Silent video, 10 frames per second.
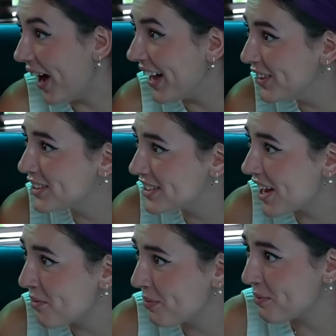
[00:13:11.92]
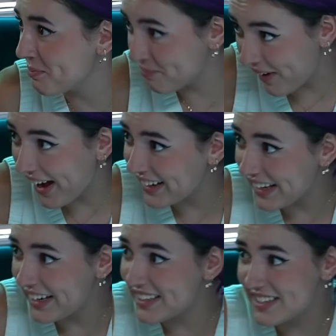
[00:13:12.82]
looked up mine
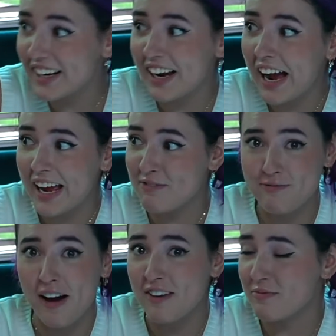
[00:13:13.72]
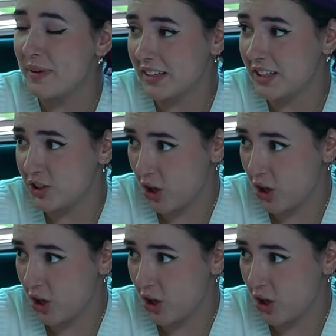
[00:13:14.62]
and it said I have $5 million.